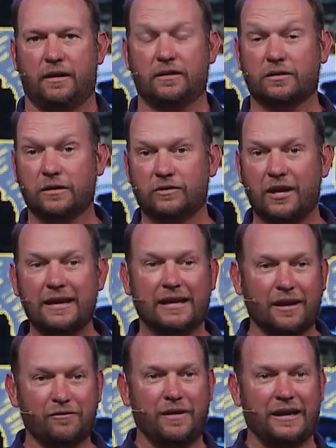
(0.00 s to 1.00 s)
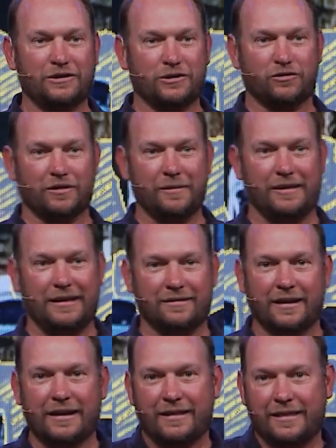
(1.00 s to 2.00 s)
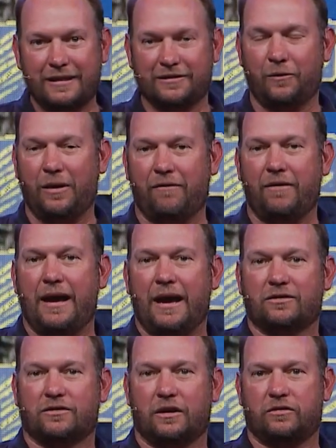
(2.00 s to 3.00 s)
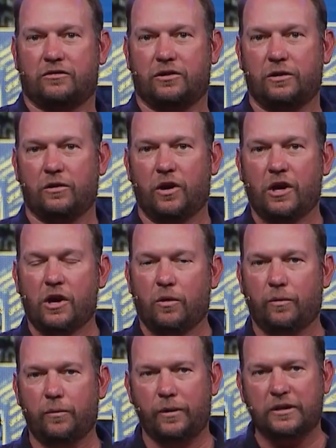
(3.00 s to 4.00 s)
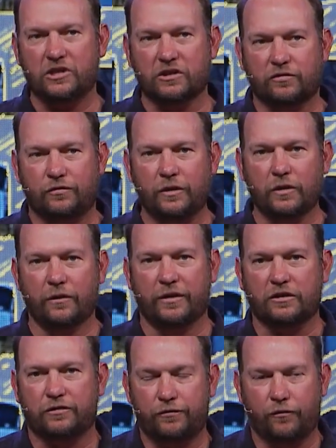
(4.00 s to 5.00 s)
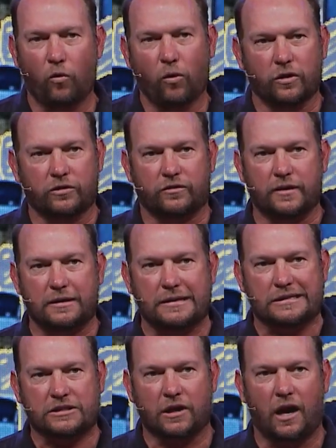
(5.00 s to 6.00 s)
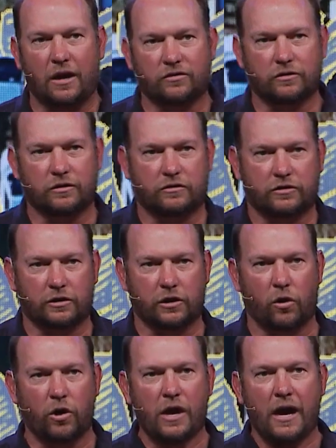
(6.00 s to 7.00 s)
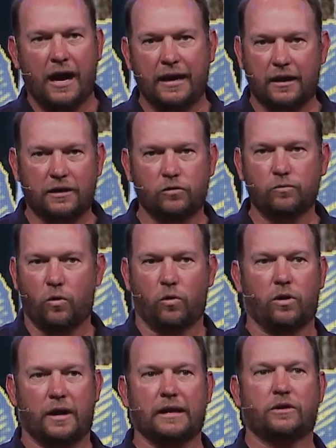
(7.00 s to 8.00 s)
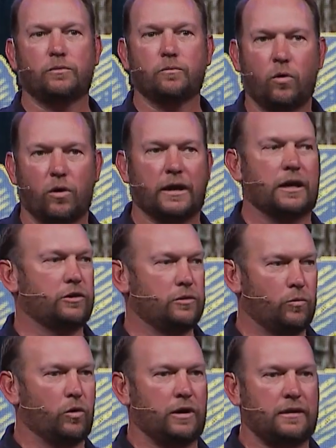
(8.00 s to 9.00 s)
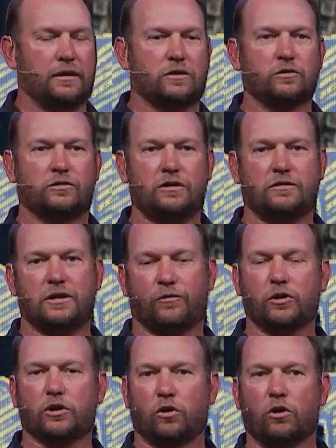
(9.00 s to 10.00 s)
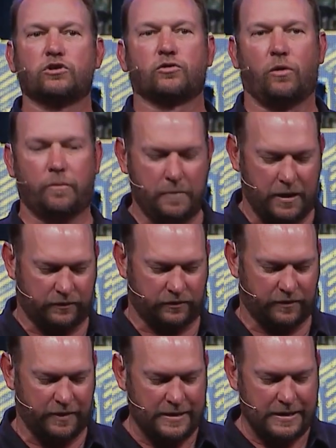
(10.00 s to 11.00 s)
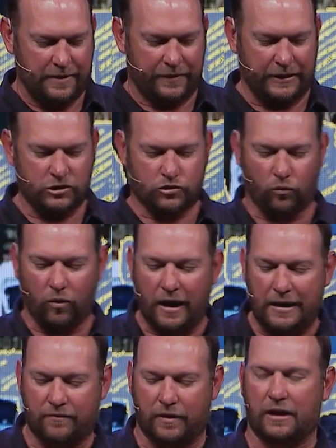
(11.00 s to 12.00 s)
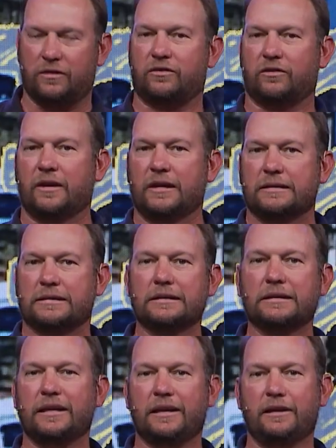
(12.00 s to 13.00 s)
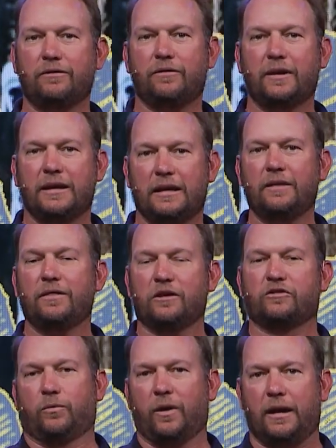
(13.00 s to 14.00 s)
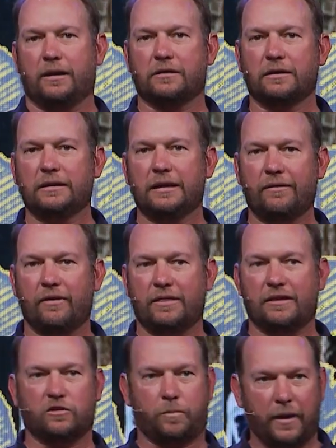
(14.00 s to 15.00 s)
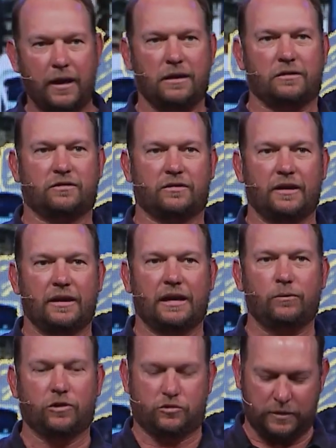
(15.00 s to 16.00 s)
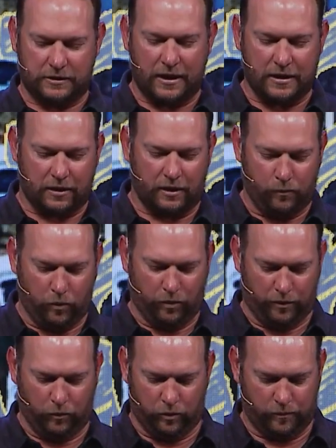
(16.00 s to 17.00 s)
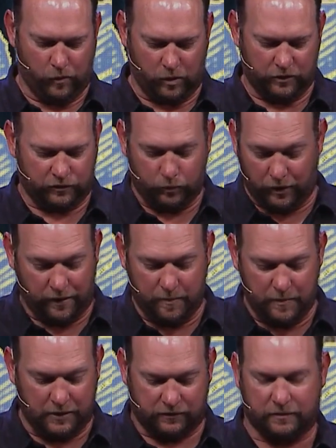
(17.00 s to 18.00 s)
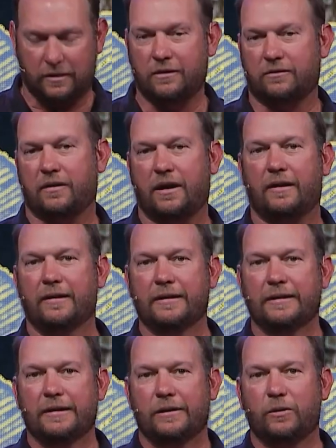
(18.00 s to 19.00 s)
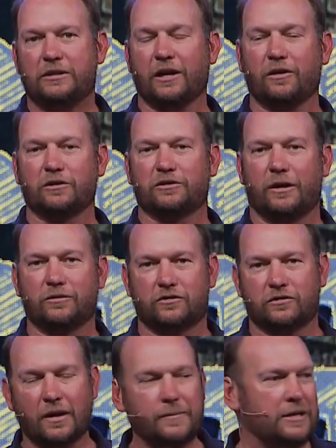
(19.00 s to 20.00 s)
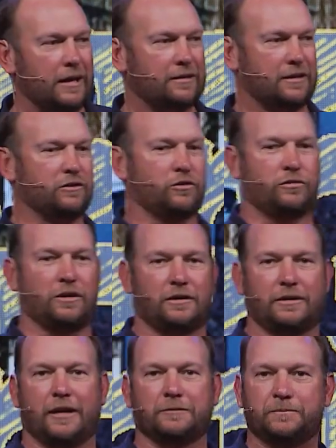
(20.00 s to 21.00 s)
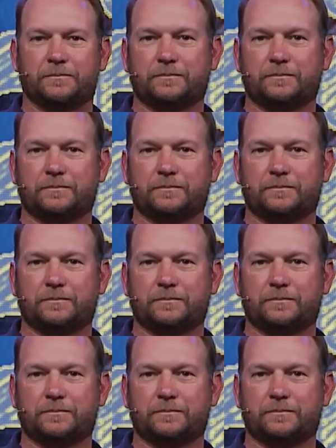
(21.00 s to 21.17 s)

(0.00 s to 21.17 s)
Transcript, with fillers: Instead of taking advantage of some of these things that we have access to, we just feel this force that this causes us to go, I gotta do more, I gotta do more, I gotta do more. I think there's these different cultural myths that drive us to live in this way, to live at this pace in which we take on more and more and more. So one of the myths is that we tell ourselves, someday things will settle down.